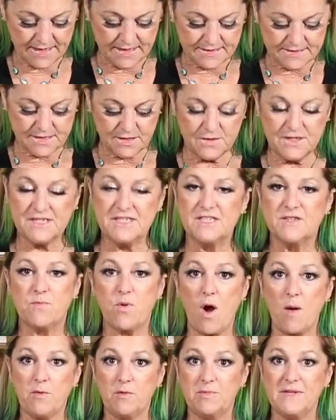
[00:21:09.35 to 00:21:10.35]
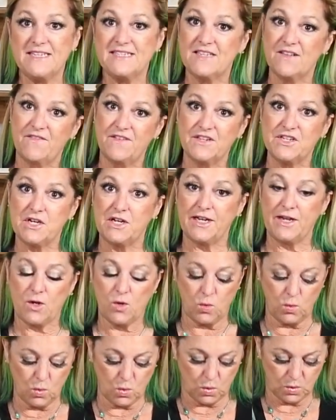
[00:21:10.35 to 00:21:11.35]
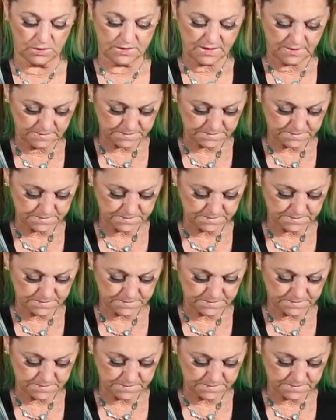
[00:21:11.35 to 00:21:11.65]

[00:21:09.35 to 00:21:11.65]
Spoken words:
so this is probably sufficiently cooled